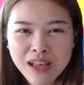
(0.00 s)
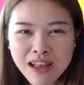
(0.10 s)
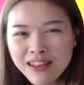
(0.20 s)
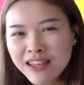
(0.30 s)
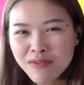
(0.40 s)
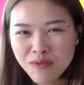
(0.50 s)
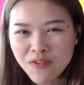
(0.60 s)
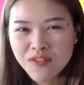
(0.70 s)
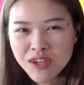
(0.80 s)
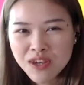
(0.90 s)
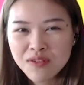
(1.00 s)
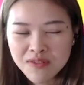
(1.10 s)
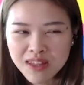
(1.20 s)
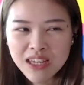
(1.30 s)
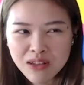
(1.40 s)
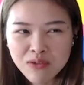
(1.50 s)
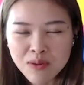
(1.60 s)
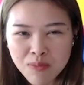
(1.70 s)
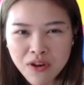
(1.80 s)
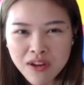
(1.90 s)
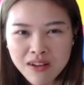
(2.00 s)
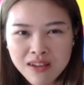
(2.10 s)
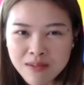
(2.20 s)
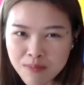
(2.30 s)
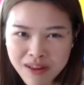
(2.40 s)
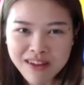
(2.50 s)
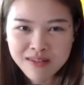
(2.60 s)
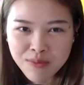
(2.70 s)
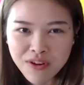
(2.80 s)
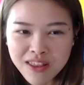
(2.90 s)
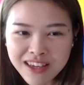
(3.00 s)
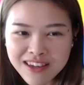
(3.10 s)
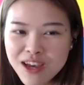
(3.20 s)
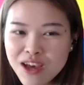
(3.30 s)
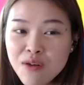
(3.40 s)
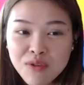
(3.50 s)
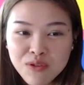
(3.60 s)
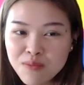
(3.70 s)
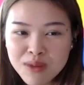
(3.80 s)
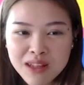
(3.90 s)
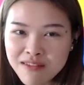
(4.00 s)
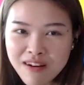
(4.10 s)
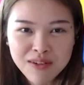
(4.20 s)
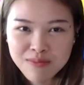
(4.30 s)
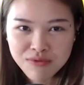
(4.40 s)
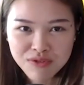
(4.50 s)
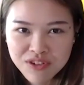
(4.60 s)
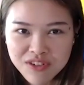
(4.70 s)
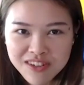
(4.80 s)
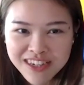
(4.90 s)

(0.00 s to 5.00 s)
I think over here you really get to the point. That's a plus point. Like we don't beat around the bush.